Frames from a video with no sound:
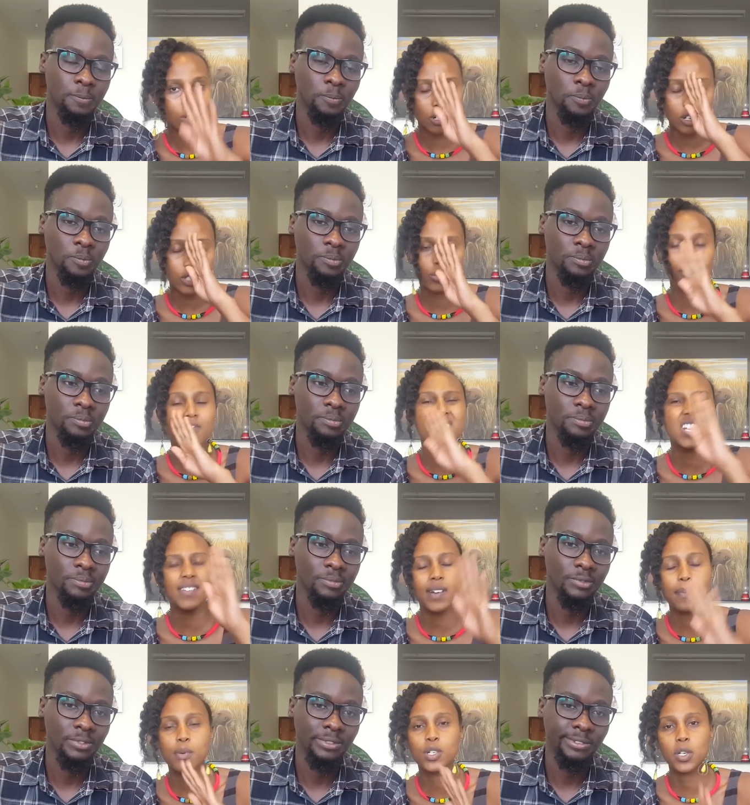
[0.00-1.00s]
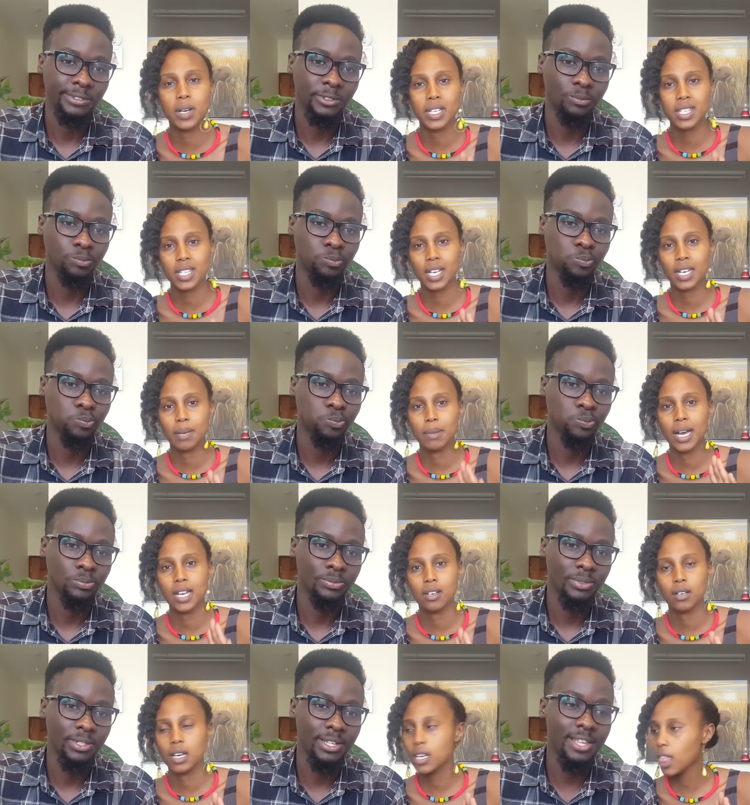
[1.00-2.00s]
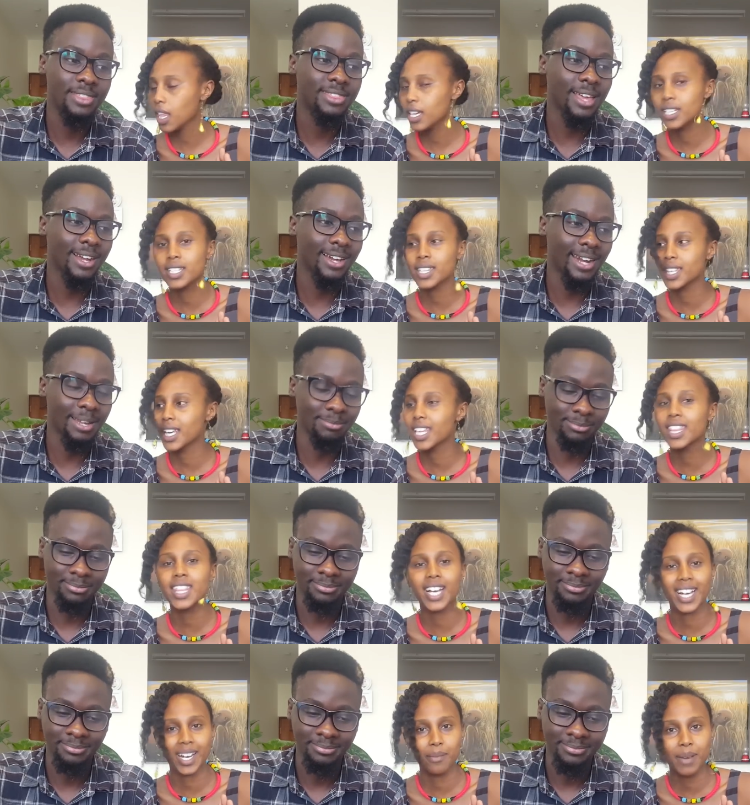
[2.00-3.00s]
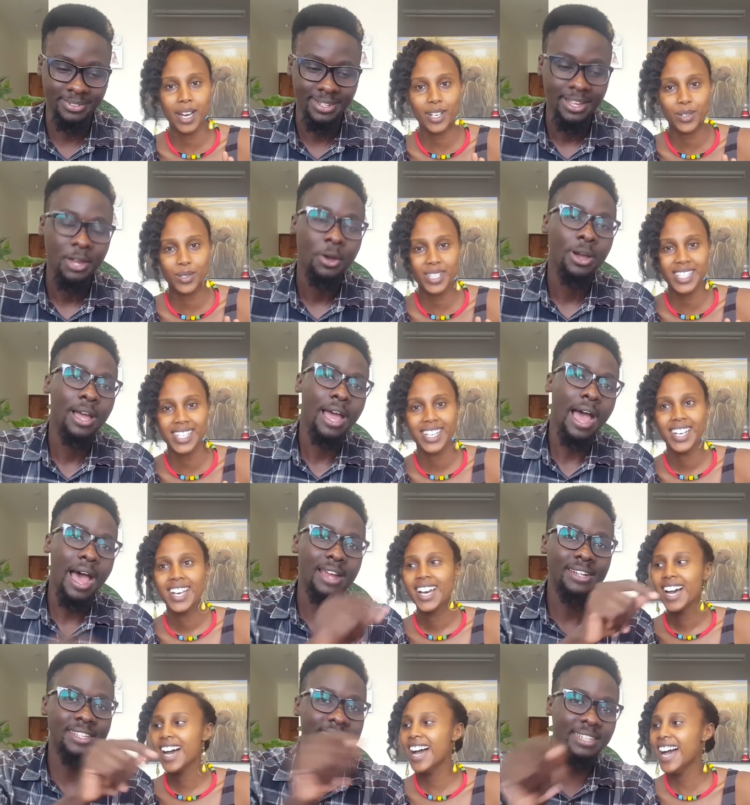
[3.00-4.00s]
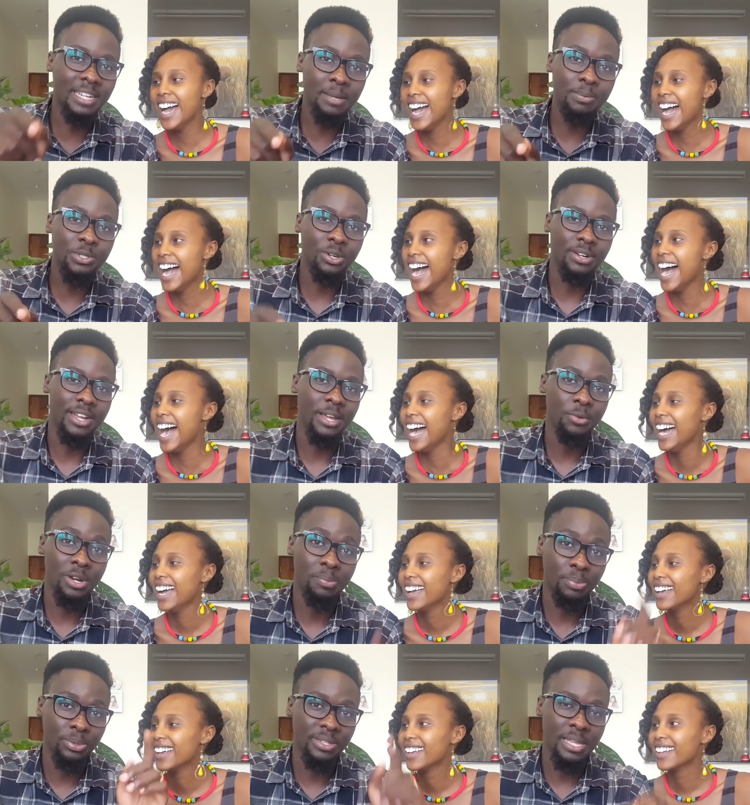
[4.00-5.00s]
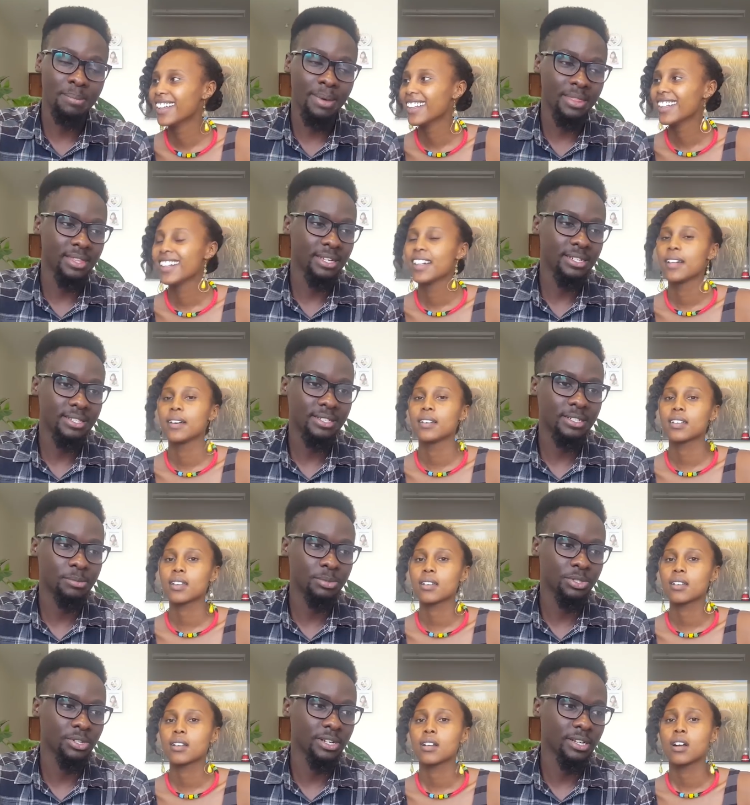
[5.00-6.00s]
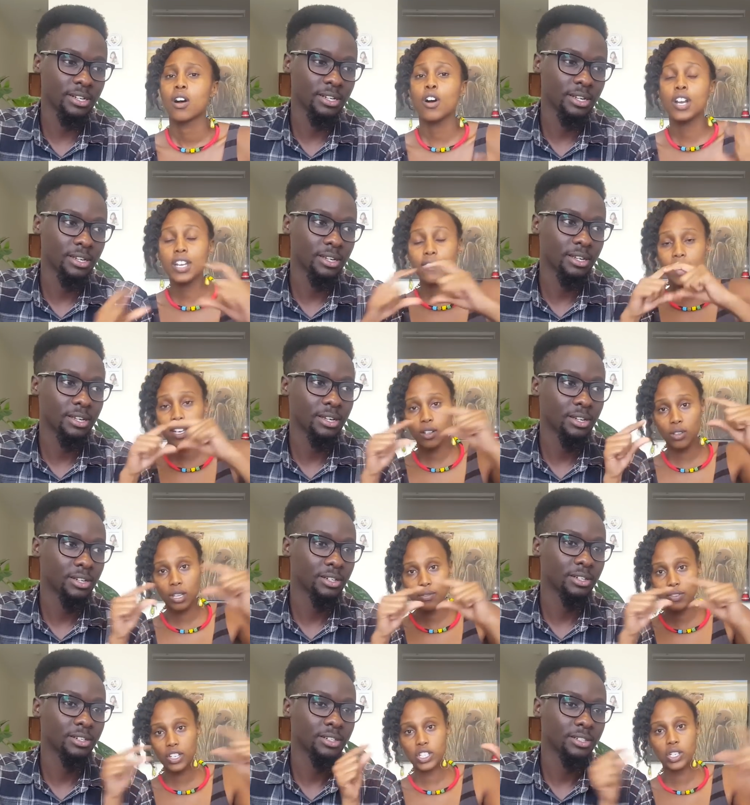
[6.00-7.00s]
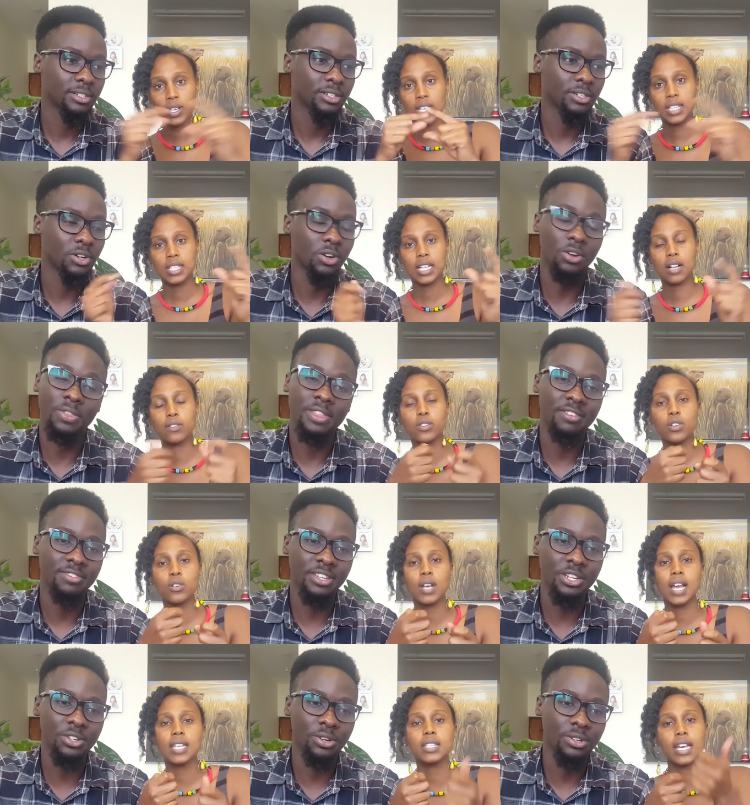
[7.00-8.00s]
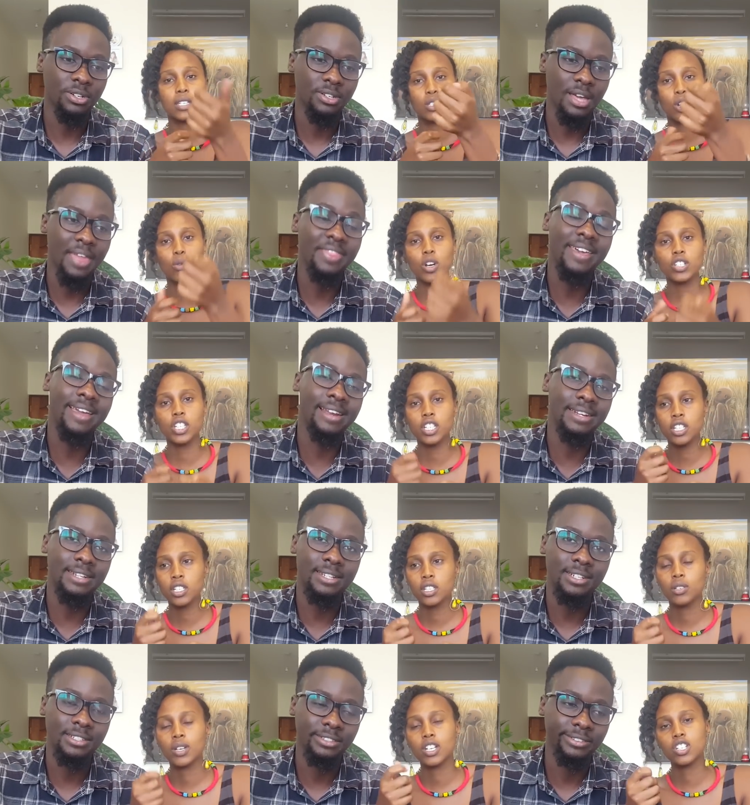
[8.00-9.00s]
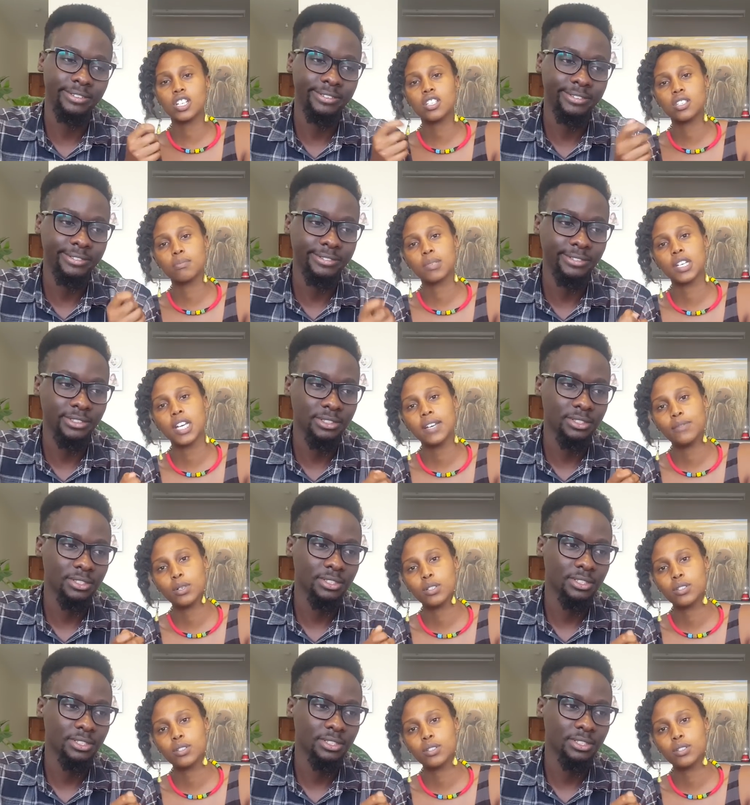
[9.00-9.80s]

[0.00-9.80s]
Speaker 1: Gosh, we've never put our Instagram hand Instagram, Instagram handles.
Speaker 2: Description. Eh? We'll put them at the description.
Speaker 1: Or even on the video itself. So you guys, as you're watching, you can just be able